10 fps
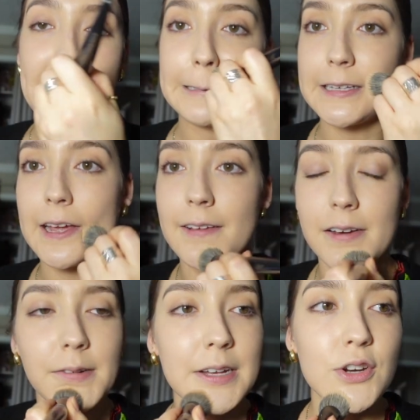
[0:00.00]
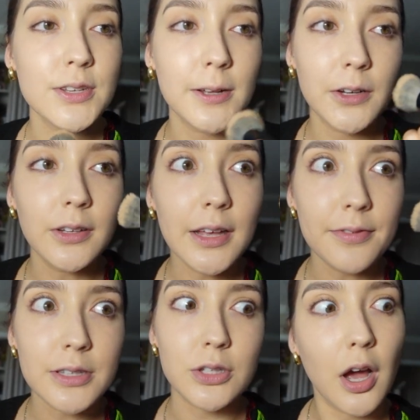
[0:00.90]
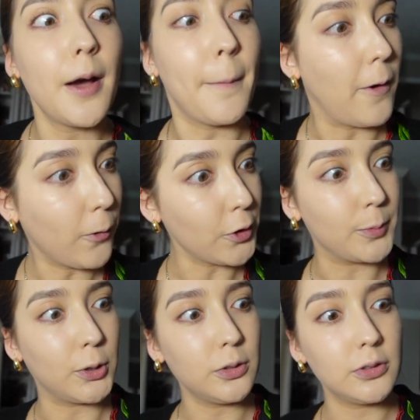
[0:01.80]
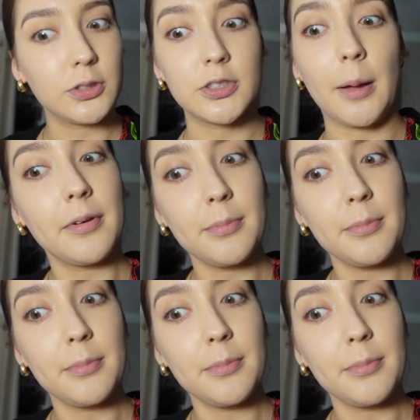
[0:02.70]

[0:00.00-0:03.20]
and say, you know what, yourself, your life is not horrible. Stop